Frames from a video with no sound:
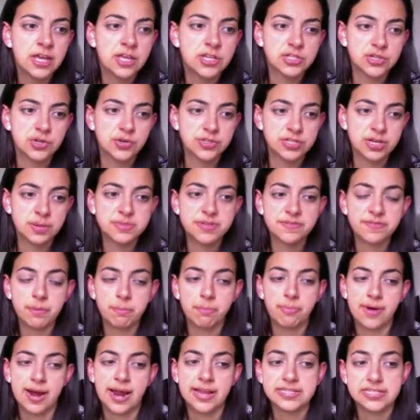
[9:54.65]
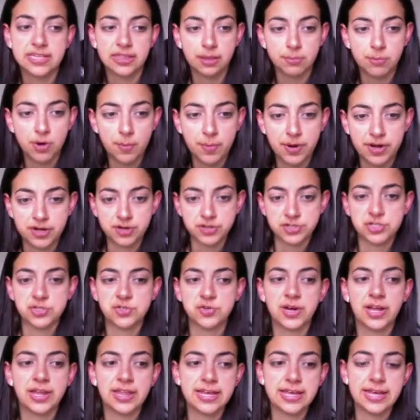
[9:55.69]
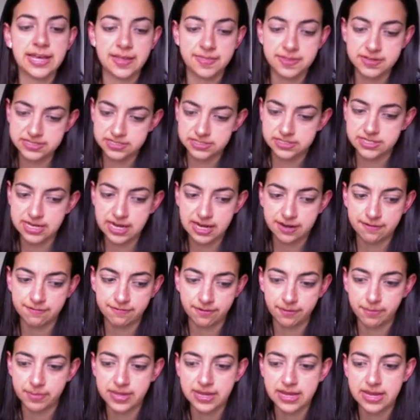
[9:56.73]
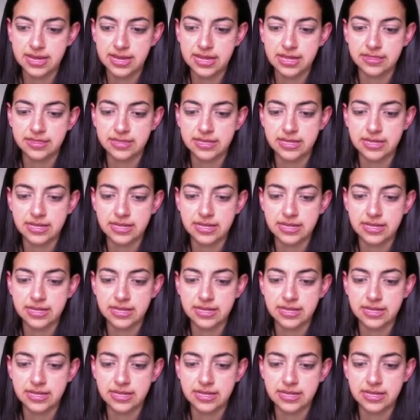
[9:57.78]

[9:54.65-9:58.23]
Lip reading: So in terms of the brands at the moment in Australia, and this is taken from the